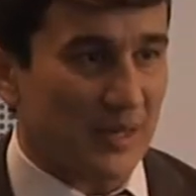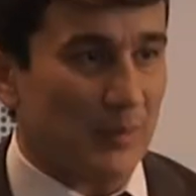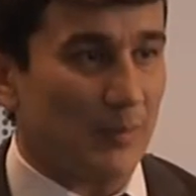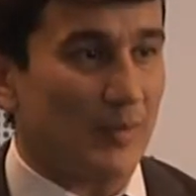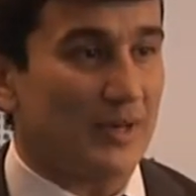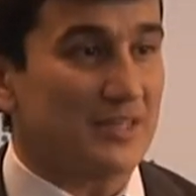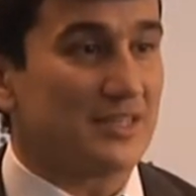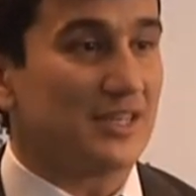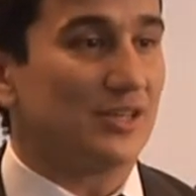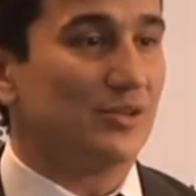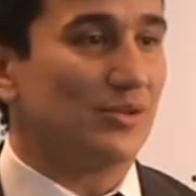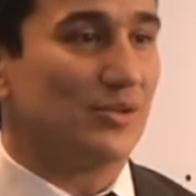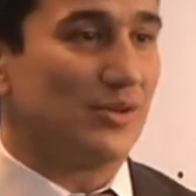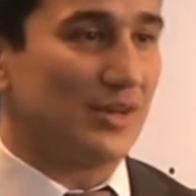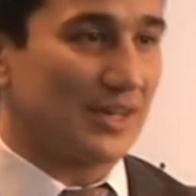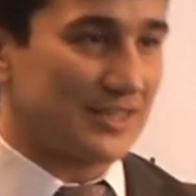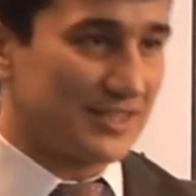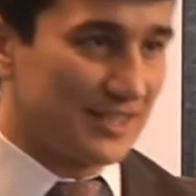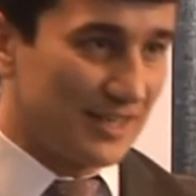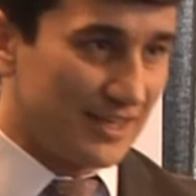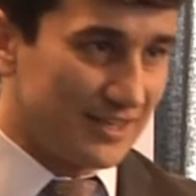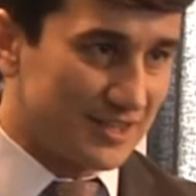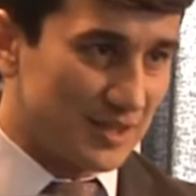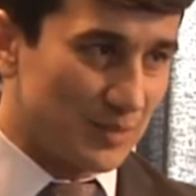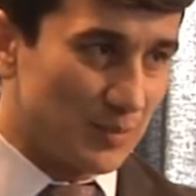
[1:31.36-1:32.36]
Ambassador,
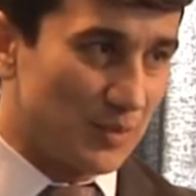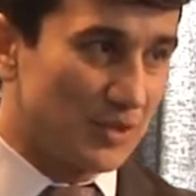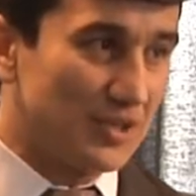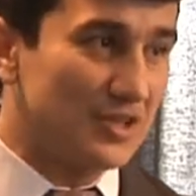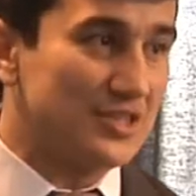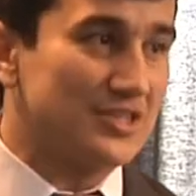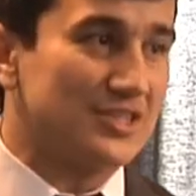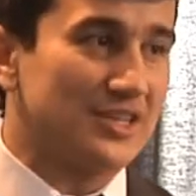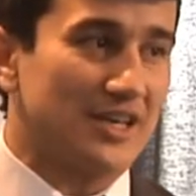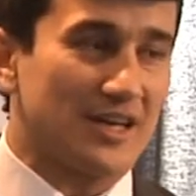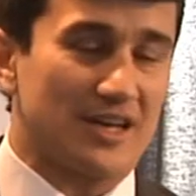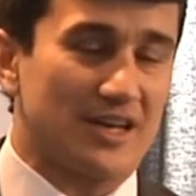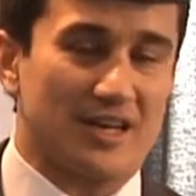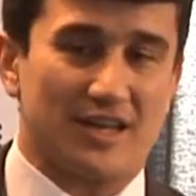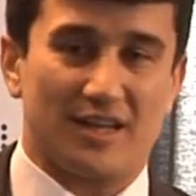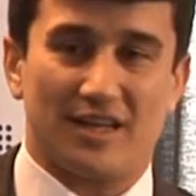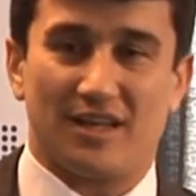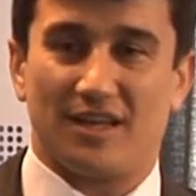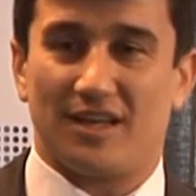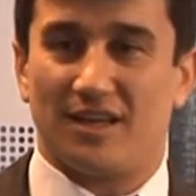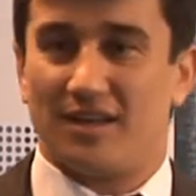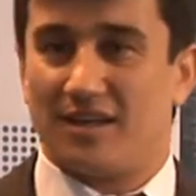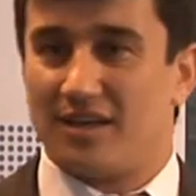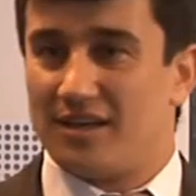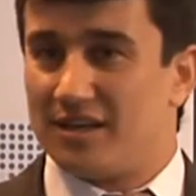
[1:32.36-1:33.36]
Excellency Minister,
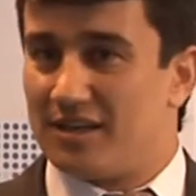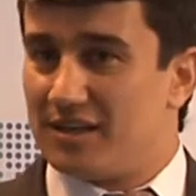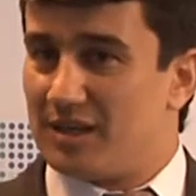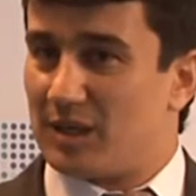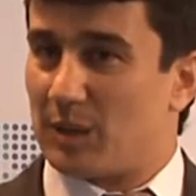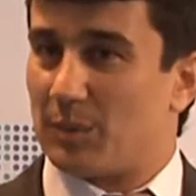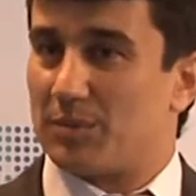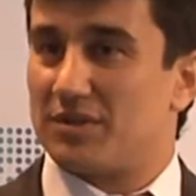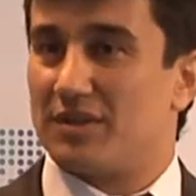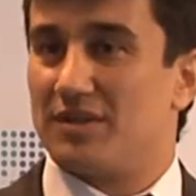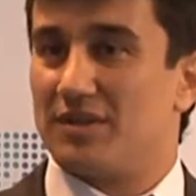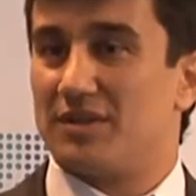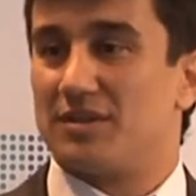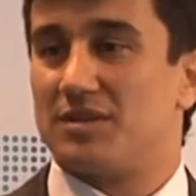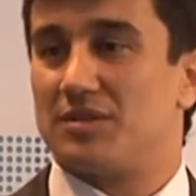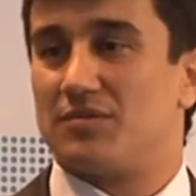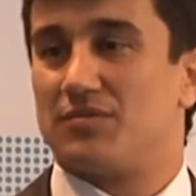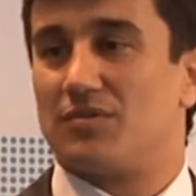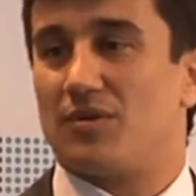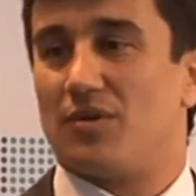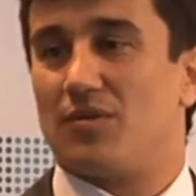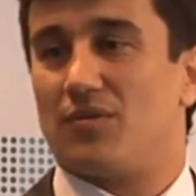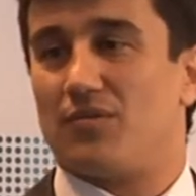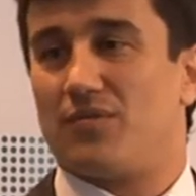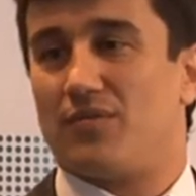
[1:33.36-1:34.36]

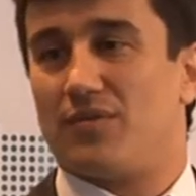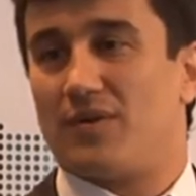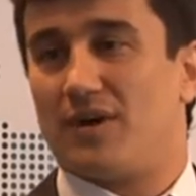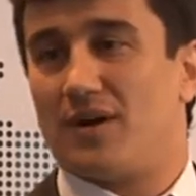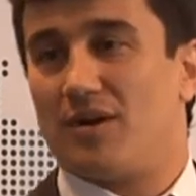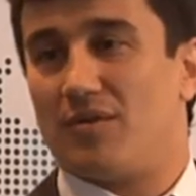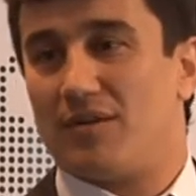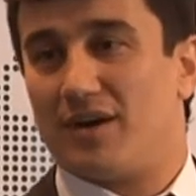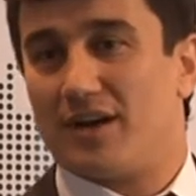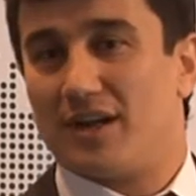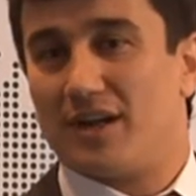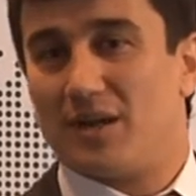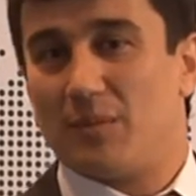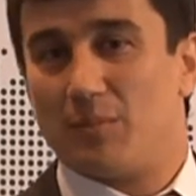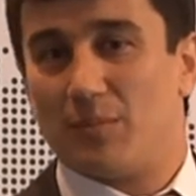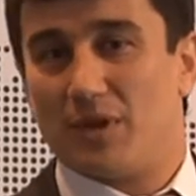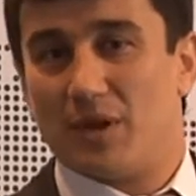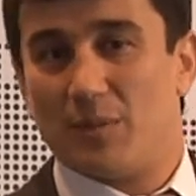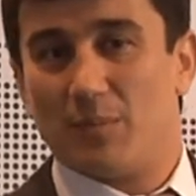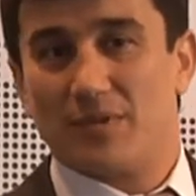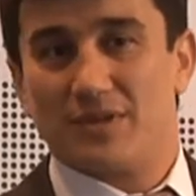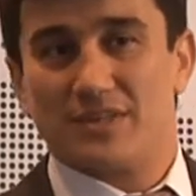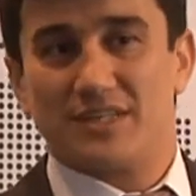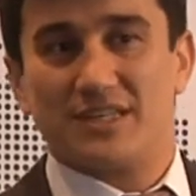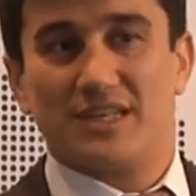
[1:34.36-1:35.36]
representative of our
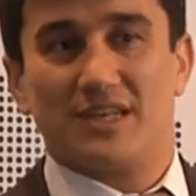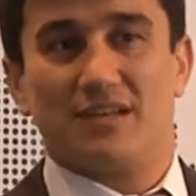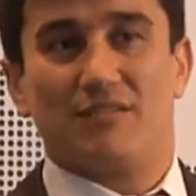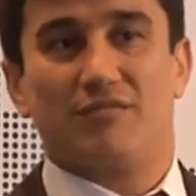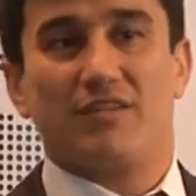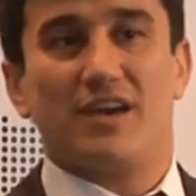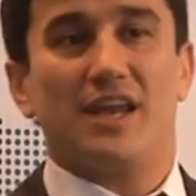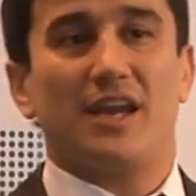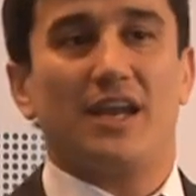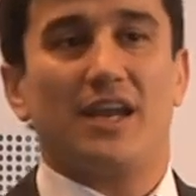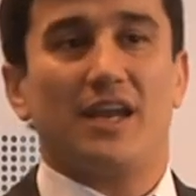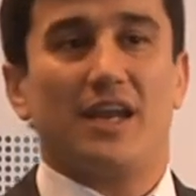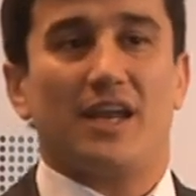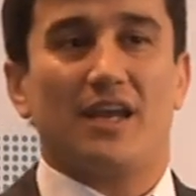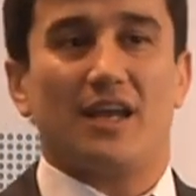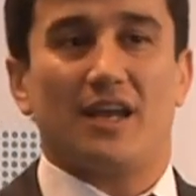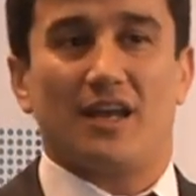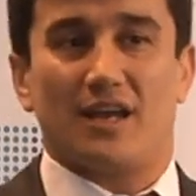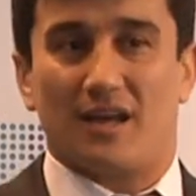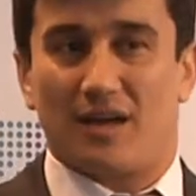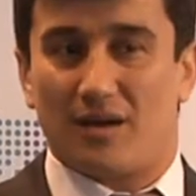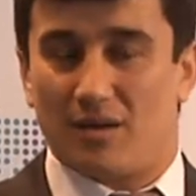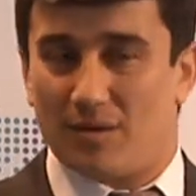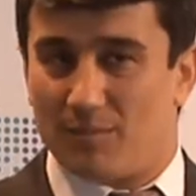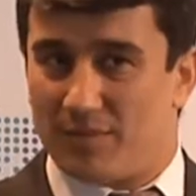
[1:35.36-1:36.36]
embassy, very,
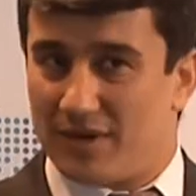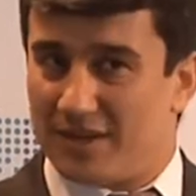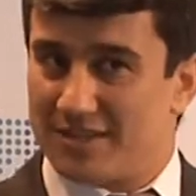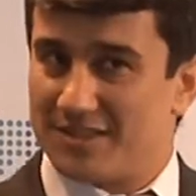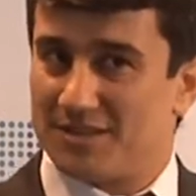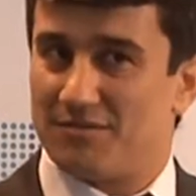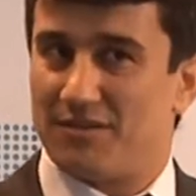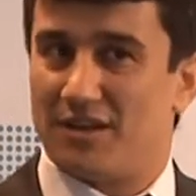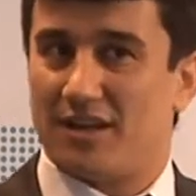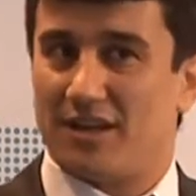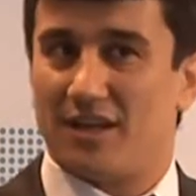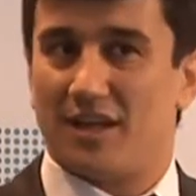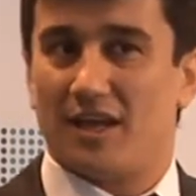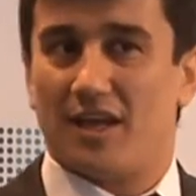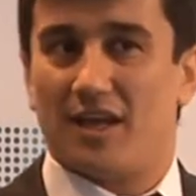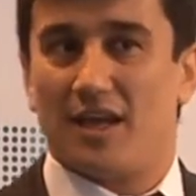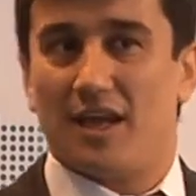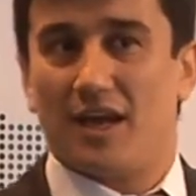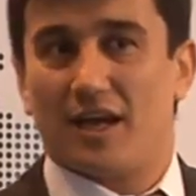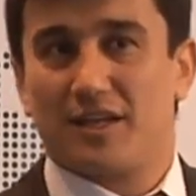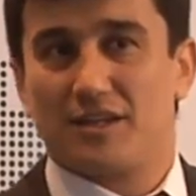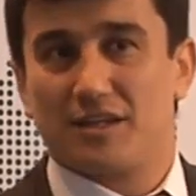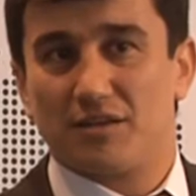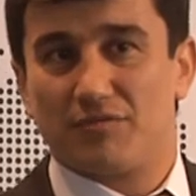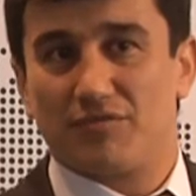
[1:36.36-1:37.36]
uh, by the way,
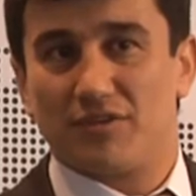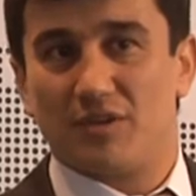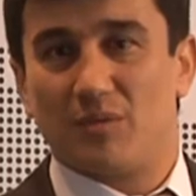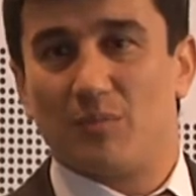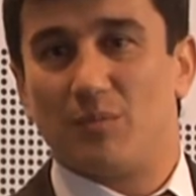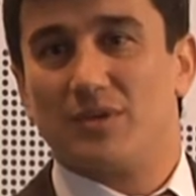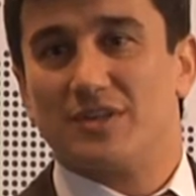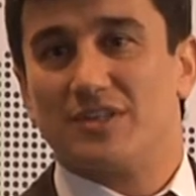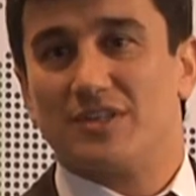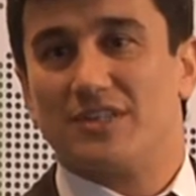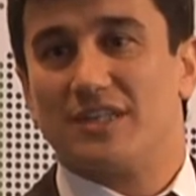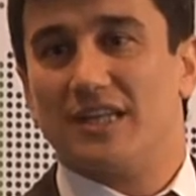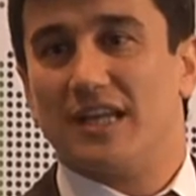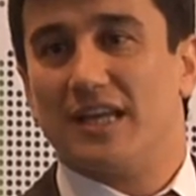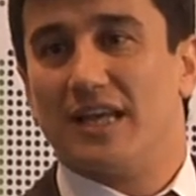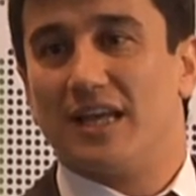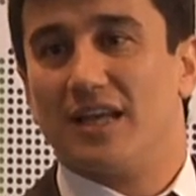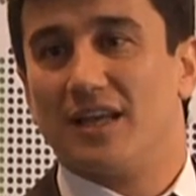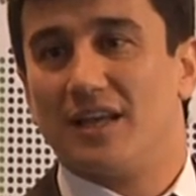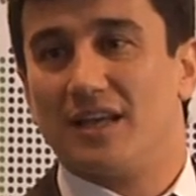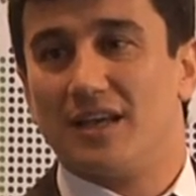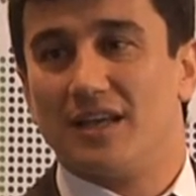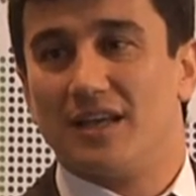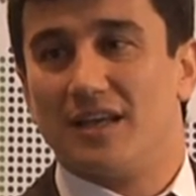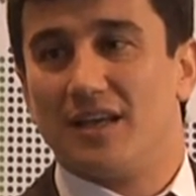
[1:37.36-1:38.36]
active embassy
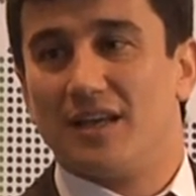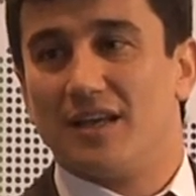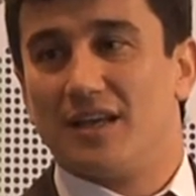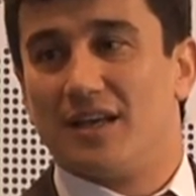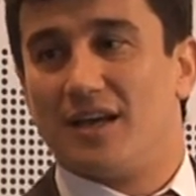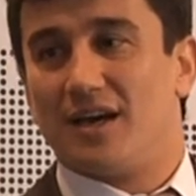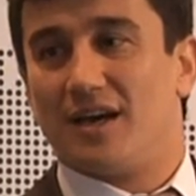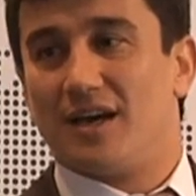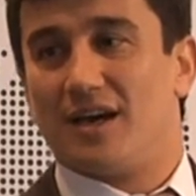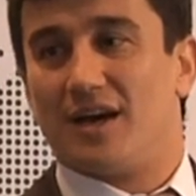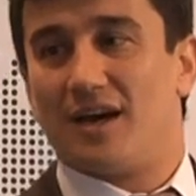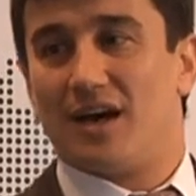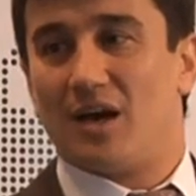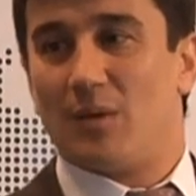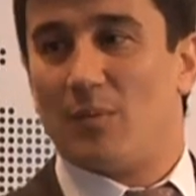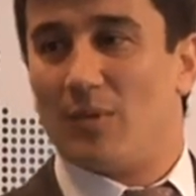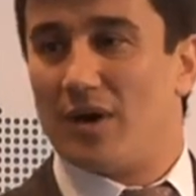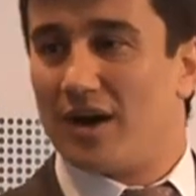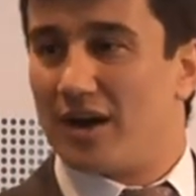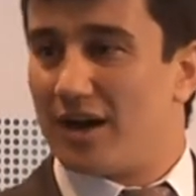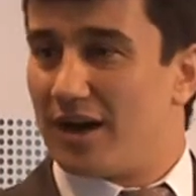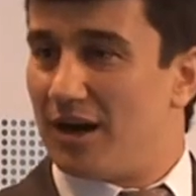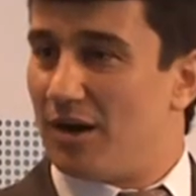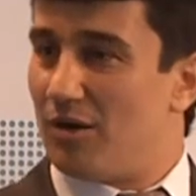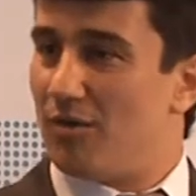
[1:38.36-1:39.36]
uh,
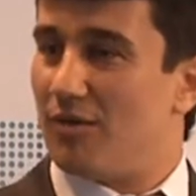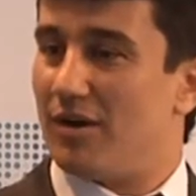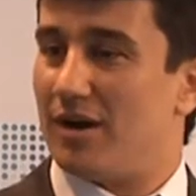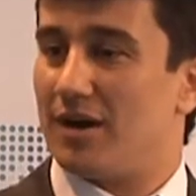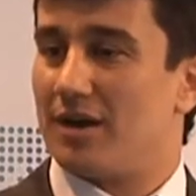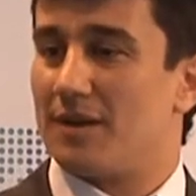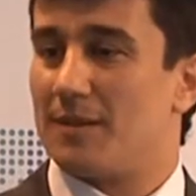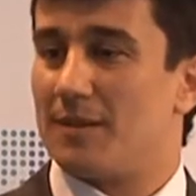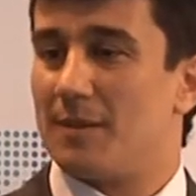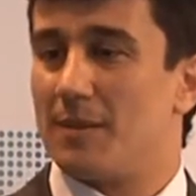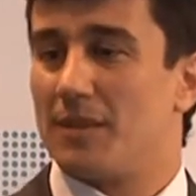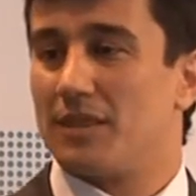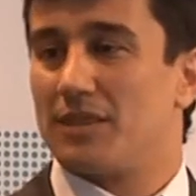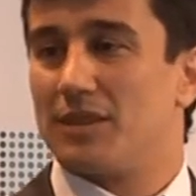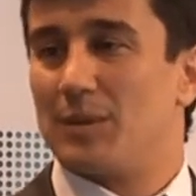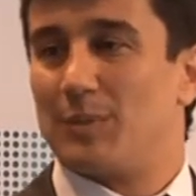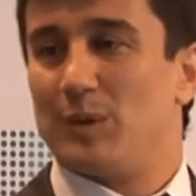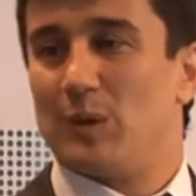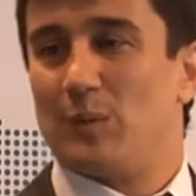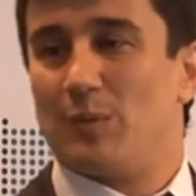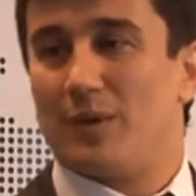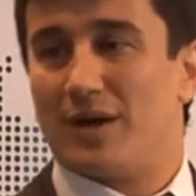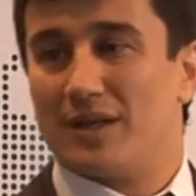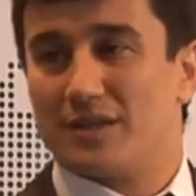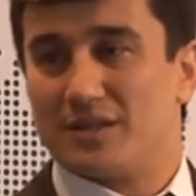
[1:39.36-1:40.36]
among our
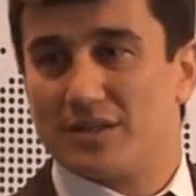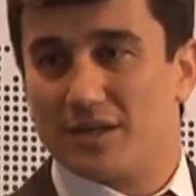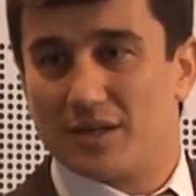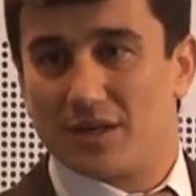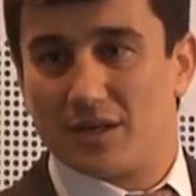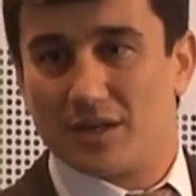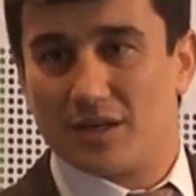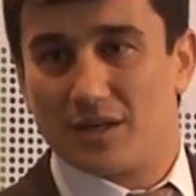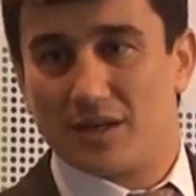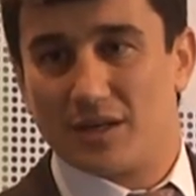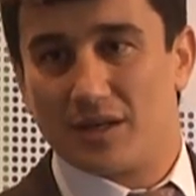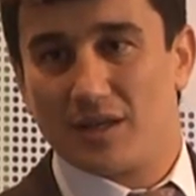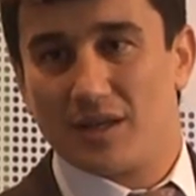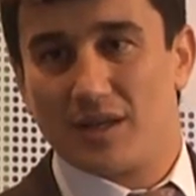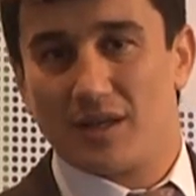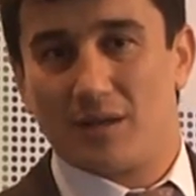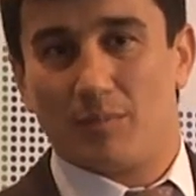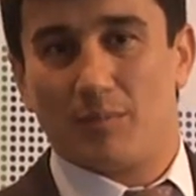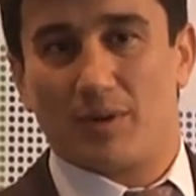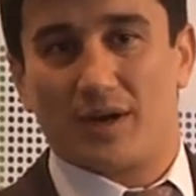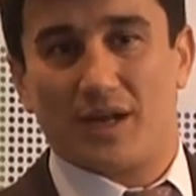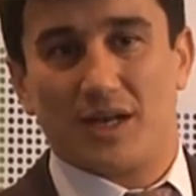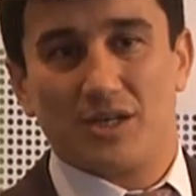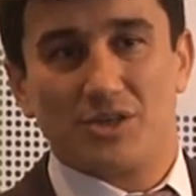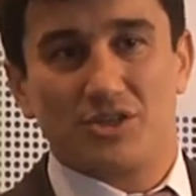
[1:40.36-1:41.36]
diplomatic
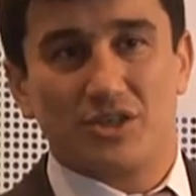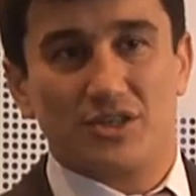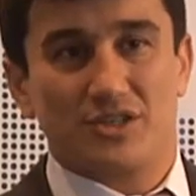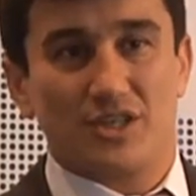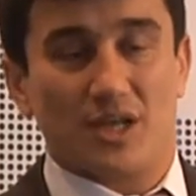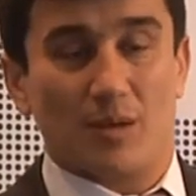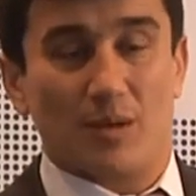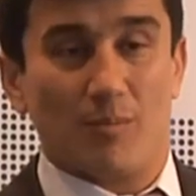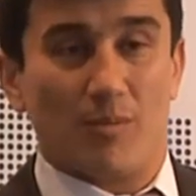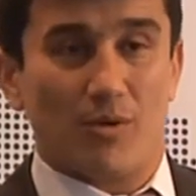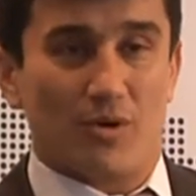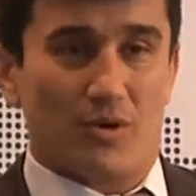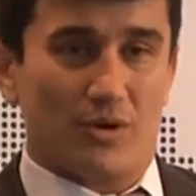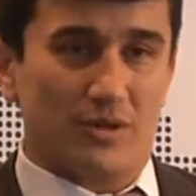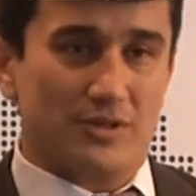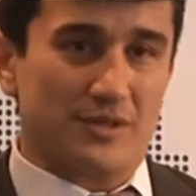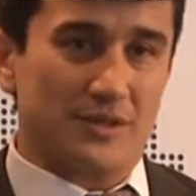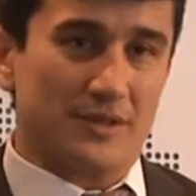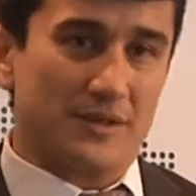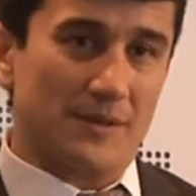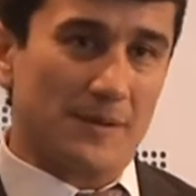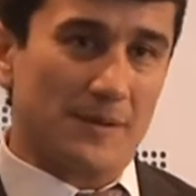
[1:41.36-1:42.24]
branches abroad.